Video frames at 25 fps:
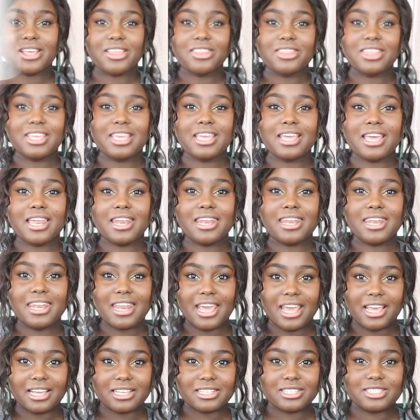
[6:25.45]
The
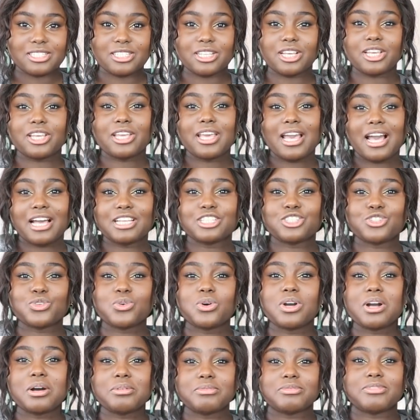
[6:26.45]
next
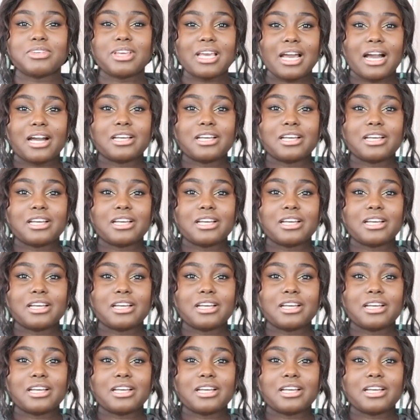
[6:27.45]
casual comfy